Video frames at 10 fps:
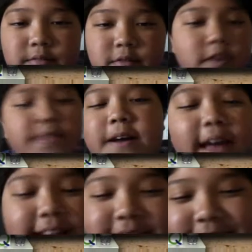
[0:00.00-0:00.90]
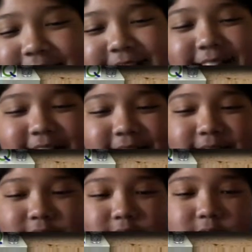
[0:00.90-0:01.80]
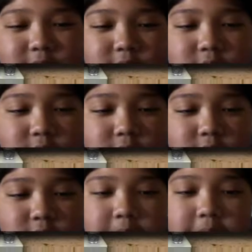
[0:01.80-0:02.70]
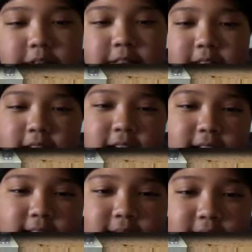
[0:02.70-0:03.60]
what the heck? Let me do this again